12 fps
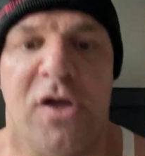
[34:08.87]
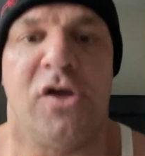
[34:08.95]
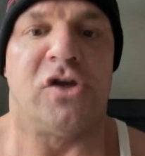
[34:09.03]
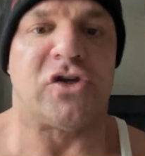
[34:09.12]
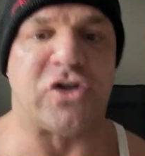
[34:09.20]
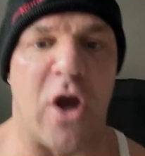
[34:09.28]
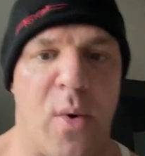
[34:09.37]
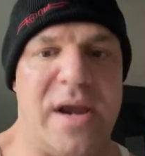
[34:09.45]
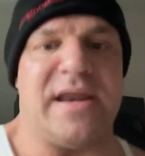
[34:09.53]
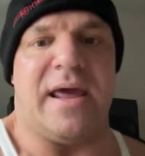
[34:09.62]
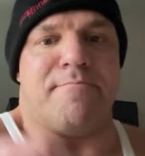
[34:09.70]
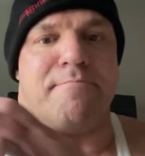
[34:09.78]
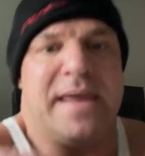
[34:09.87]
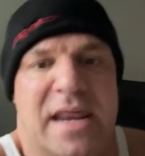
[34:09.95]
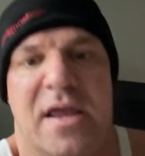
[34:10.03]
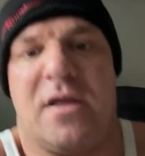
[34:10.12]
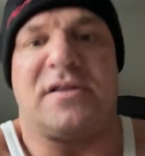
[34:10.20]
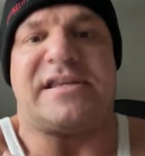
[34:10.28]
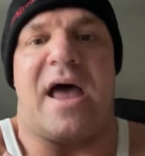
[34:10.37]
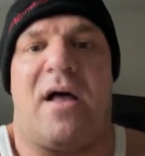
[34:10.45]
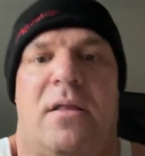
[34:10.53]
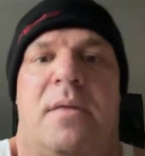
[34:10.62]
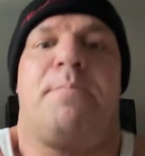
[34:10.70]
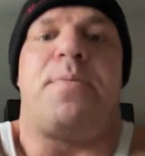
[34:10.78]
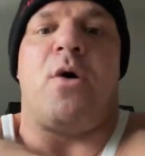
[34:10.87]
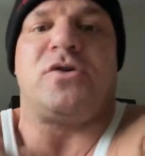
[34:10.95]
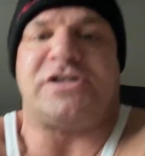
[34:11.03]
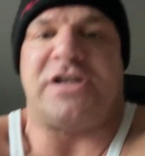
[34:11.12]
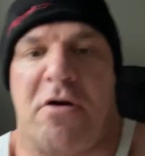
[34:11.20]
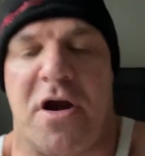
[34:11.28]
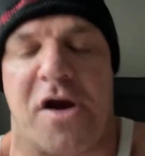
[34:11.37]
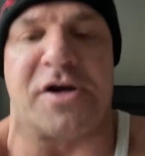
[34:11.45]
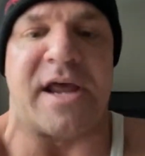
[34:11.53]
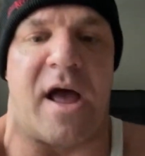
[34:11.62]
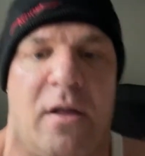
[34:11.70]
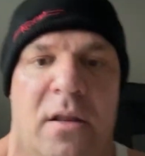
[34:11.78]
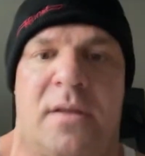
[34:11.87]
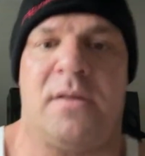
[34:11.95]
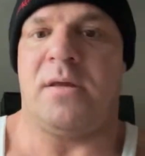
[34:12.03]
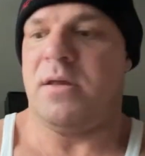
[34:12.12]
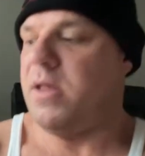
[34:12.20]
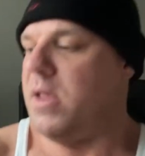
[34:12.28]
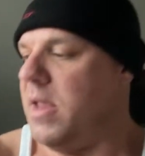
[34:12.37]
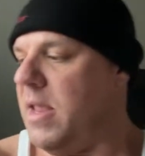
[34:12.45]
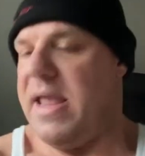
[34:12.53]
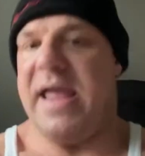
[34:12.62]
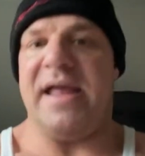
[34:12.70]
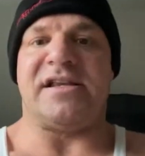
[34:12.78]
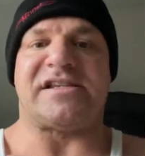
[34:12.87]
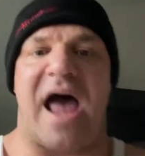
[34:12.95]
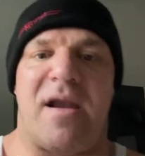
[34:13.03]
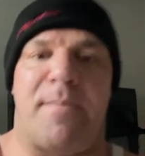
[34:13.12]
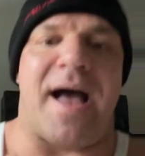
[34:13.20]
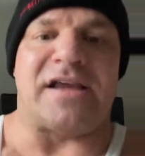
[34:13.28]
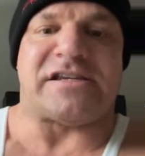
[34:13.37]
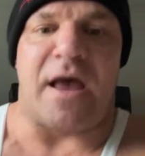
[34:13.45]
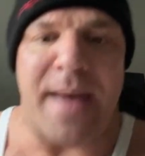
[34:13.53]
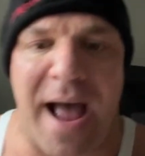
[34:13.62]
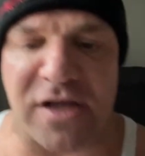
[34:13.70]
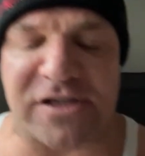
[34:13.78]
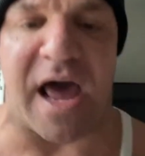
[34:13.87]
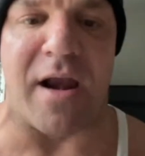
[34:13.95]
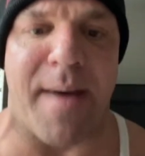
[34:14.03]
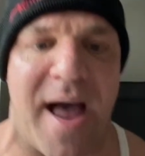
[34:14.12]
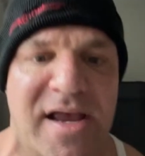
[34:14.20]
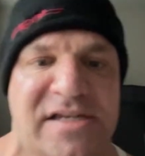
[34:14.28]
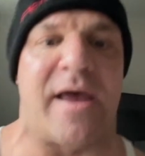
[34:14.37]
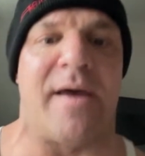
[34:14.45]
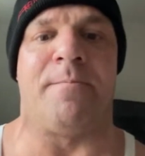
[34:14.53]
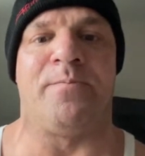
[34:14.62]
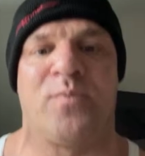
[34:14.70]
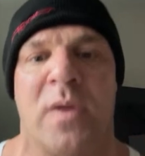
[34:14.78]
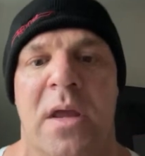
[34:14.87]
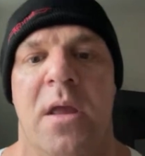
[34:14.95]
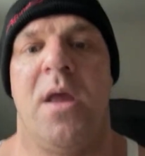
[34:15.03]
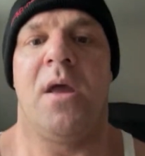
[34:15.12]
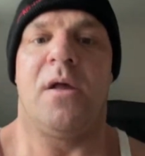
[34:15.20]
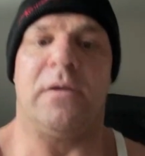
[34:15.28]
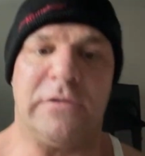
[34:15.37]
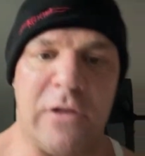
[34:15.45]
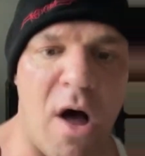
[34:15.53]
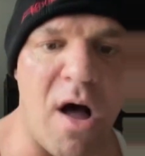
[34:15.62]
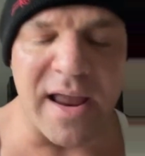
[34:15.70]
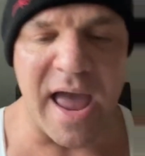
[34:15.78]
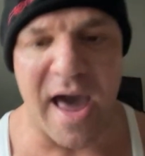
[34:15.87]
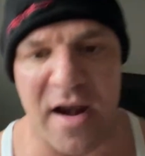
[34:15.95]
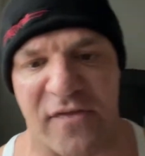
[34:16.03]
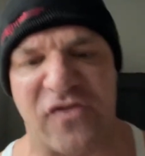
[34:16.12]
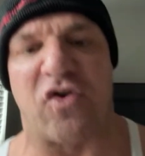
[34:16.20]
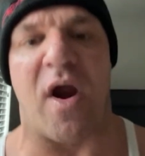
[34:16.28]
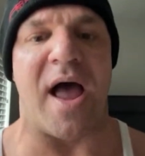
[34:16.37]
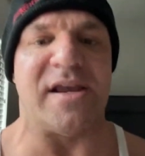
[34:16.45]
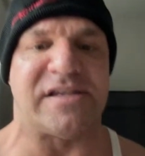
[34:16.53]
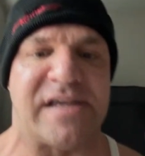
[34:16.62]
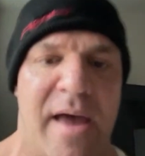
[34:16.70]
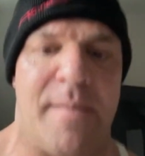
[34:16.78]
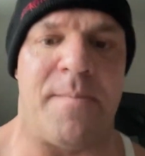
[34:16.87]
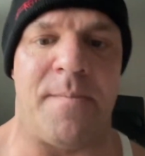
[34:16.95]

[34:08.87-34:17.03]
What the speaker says: So we did medial delt, posterior delt, inside of bicep, outside of bicep, long head of tricep,